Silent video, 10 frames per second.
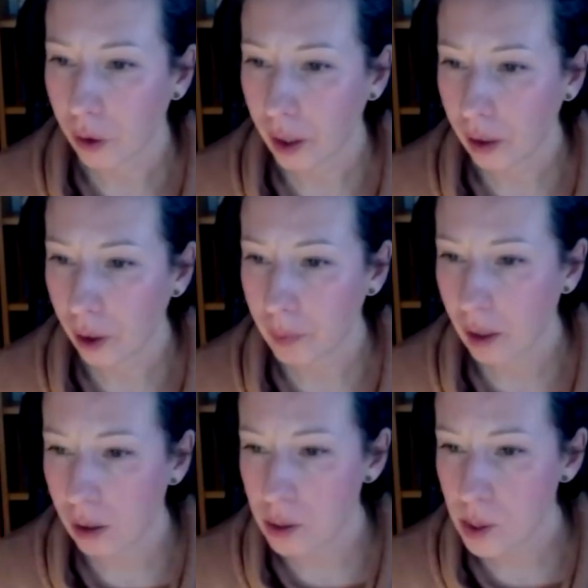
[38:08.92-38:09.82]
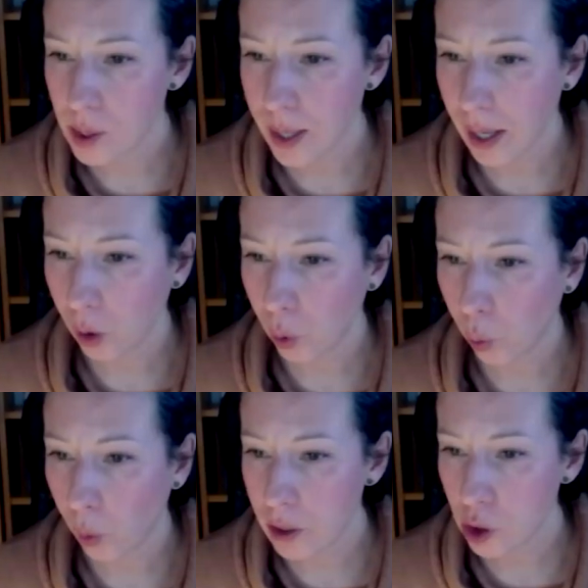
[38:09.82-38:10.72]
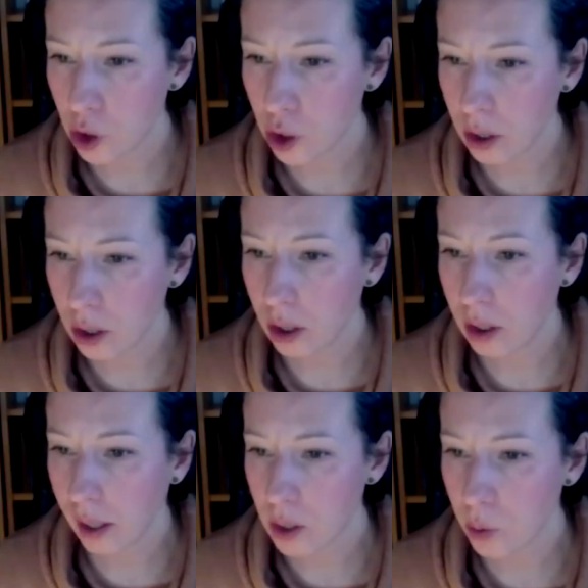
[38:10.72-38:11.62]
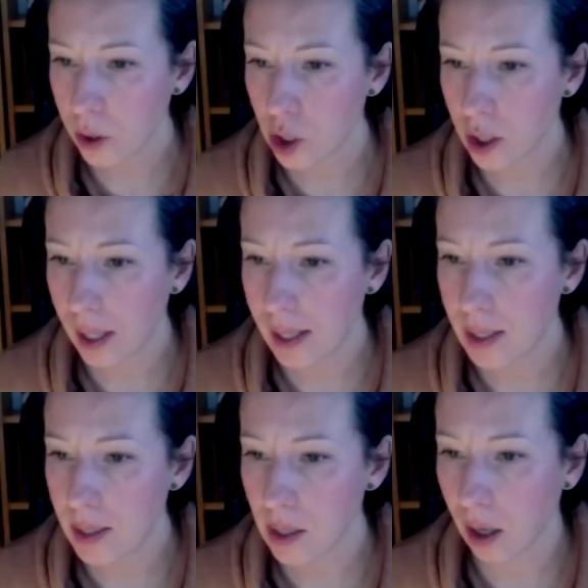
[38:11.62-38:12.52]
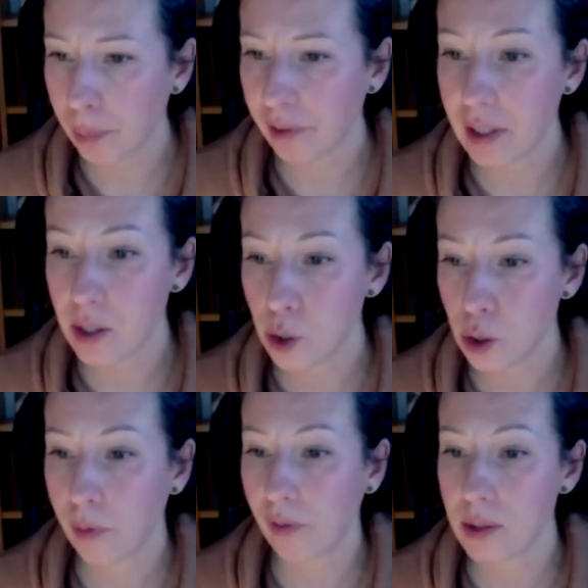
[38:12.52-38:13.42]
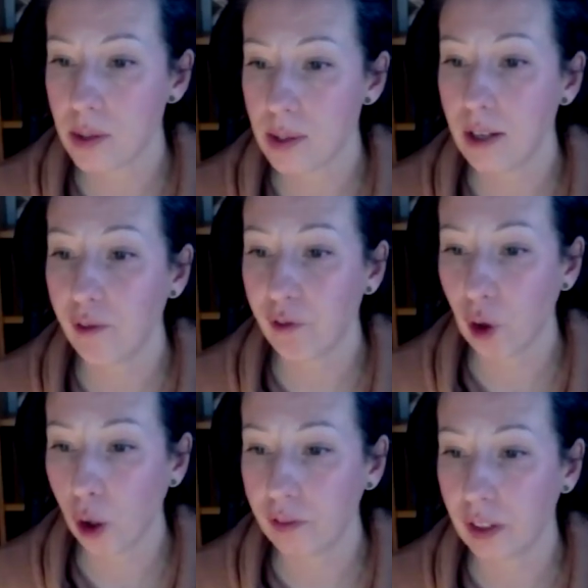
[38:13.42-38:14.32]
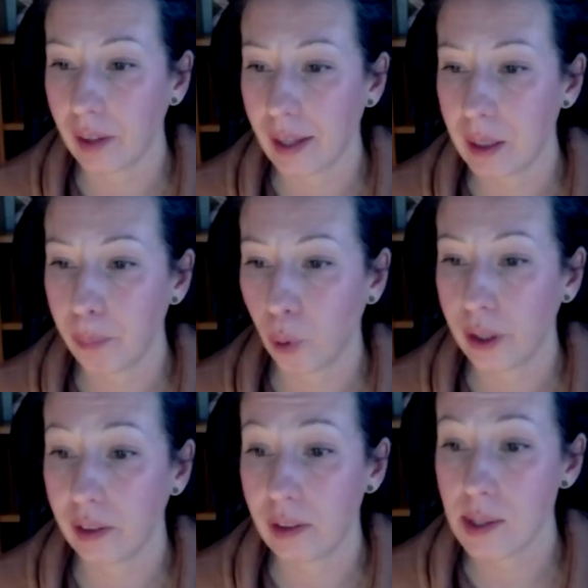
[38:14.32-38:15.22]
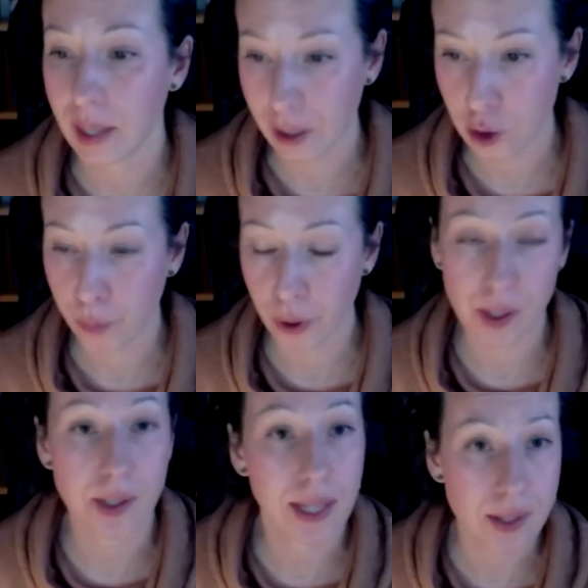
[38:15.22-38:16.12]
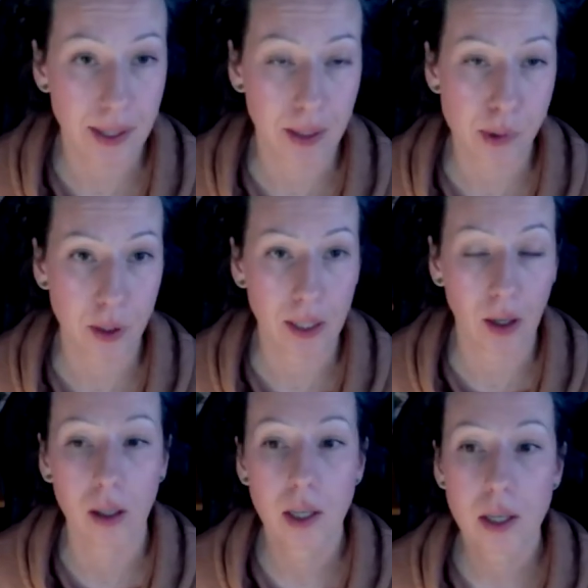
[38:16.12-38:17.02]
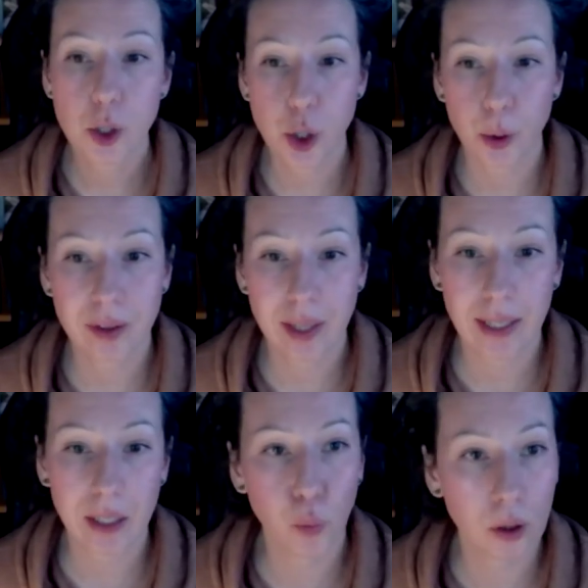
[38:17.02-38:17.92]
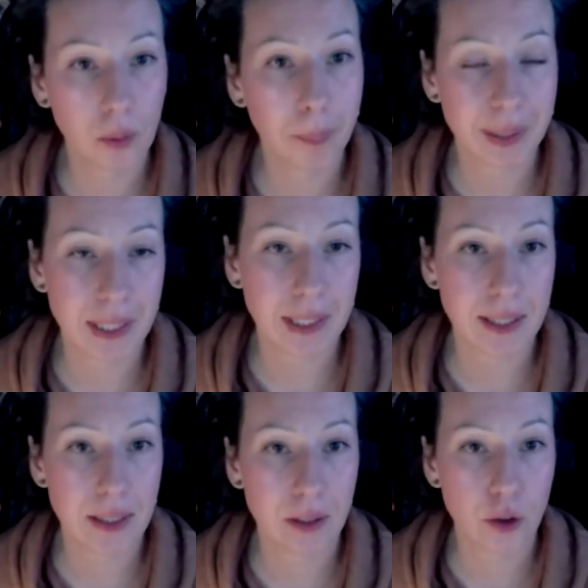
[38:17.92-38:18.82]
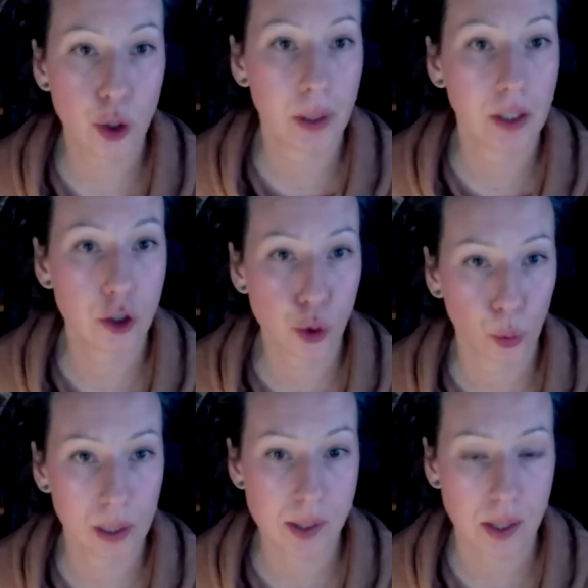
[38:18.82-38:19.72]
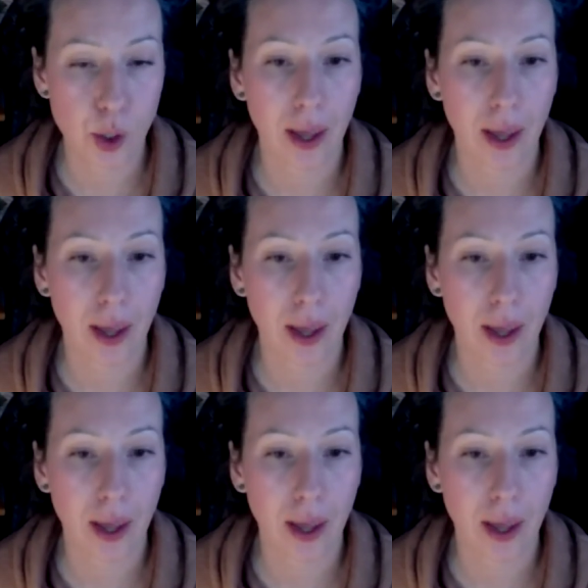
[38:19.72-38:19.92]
Okay, I hope that answers that question. Next question is, are professors, supervisors involved at any point in the selection process? Yes, they absolutely are. So they will be doing the shortlisting.